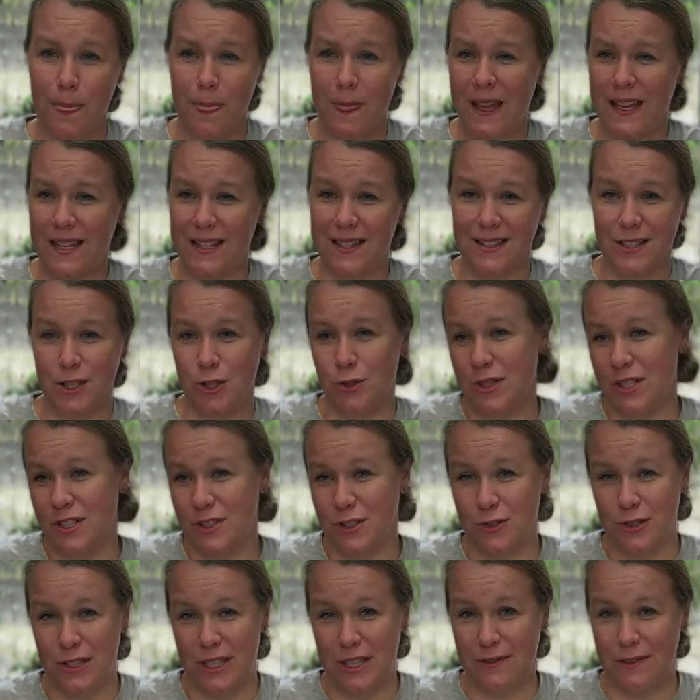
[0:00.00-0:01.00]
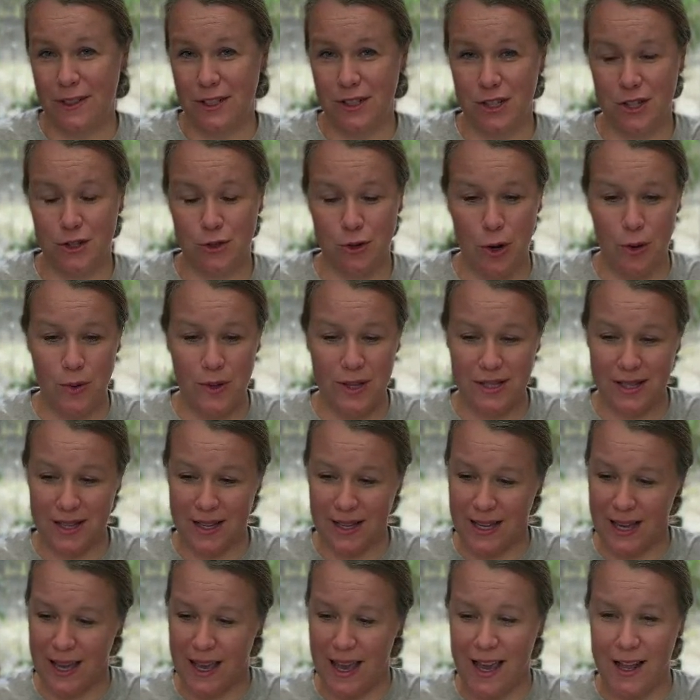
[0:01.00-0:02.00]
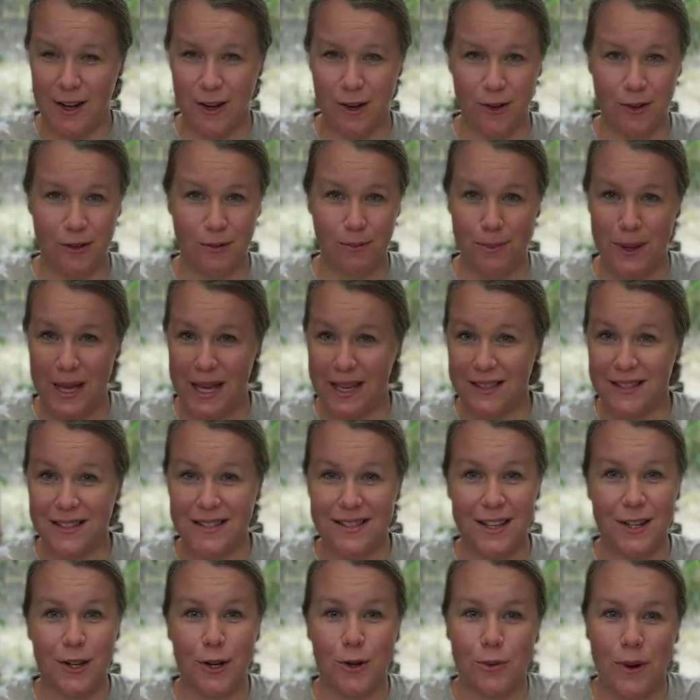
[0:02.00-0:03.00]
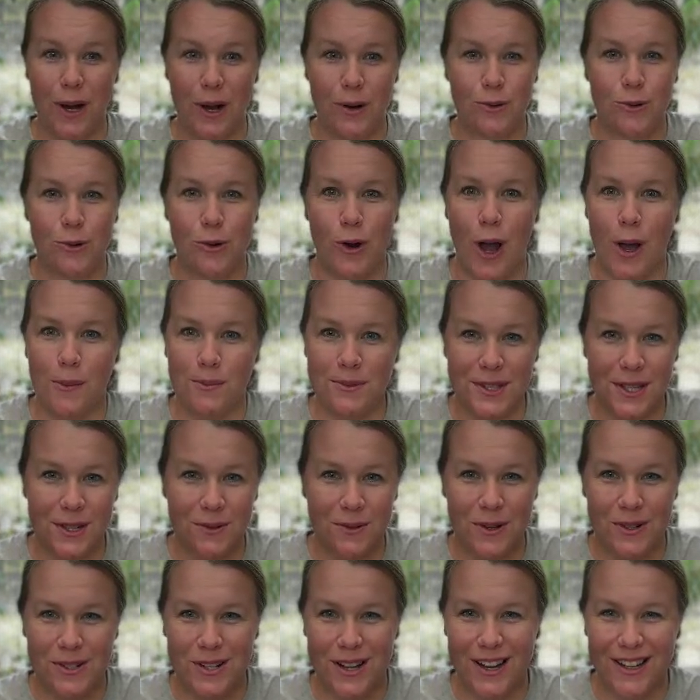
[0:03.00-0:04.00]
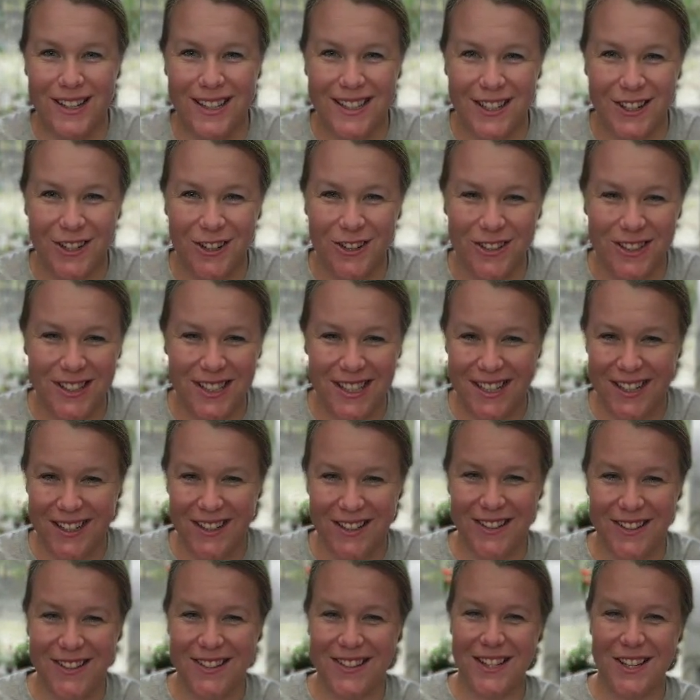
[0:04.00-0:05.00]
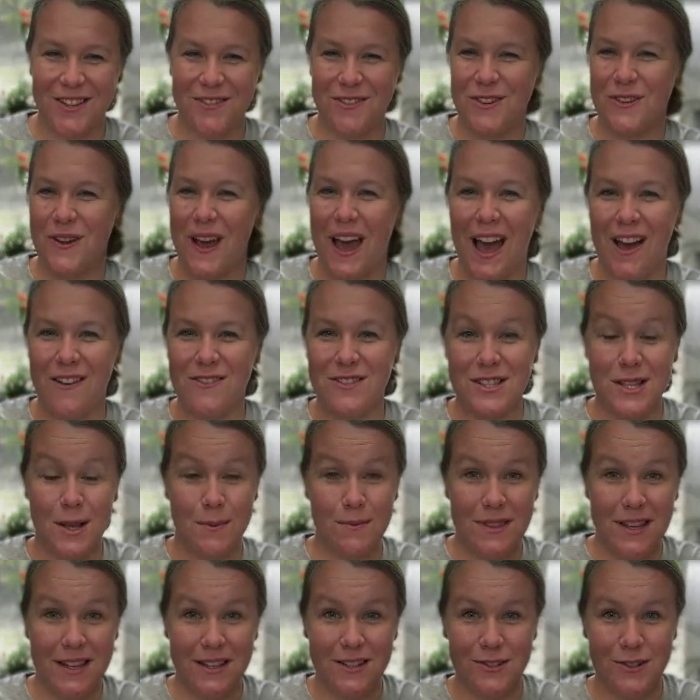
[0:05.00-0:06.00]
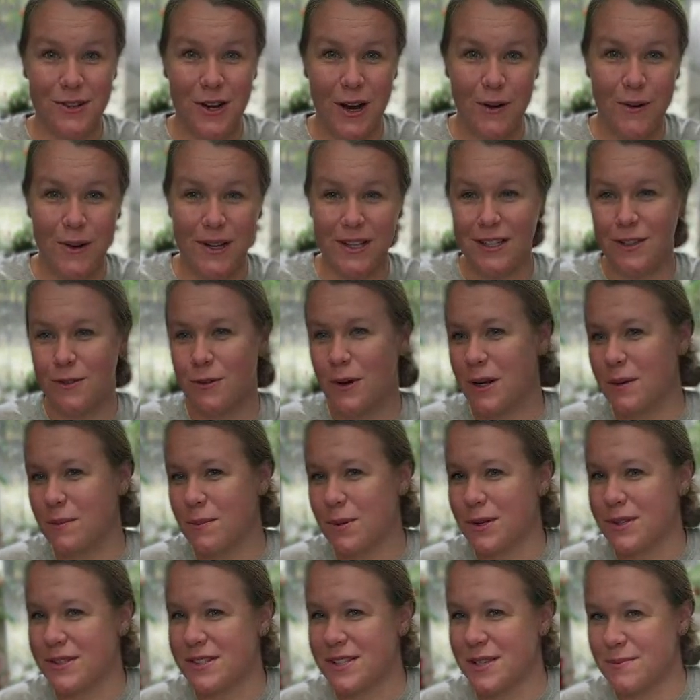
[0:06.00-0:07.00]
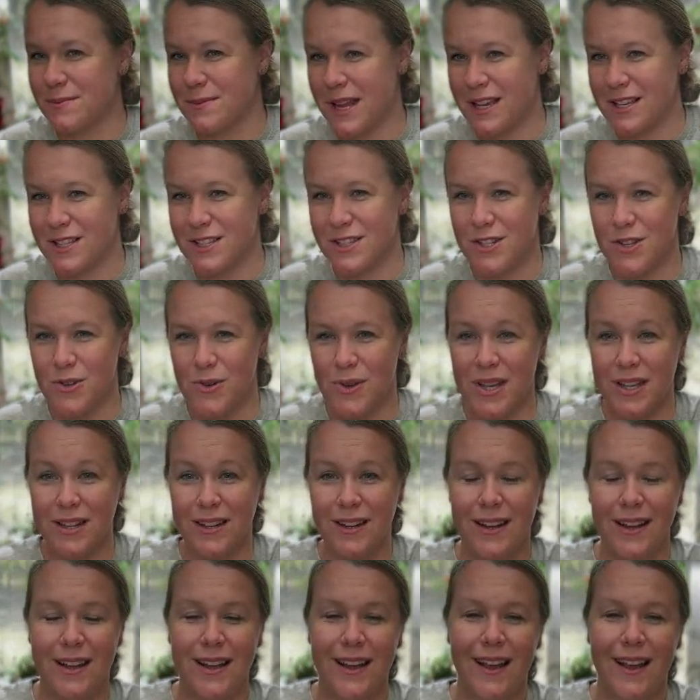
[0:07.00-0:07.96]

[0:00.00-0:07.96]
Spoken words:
Like you can even just grow this like intermixed like around crops like we were talking earlier. Like if you have some things growing, you want to put some next to it.